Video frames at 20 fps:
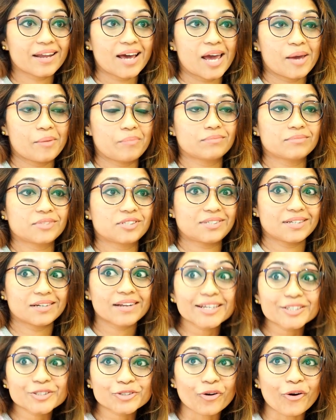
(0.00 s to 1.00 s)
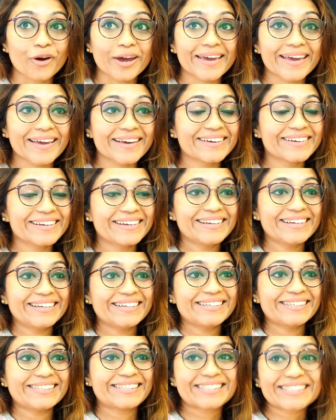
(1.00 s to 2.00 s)
I'm still enjoying,
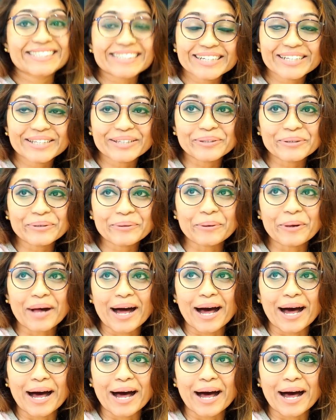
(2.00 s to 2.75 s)
still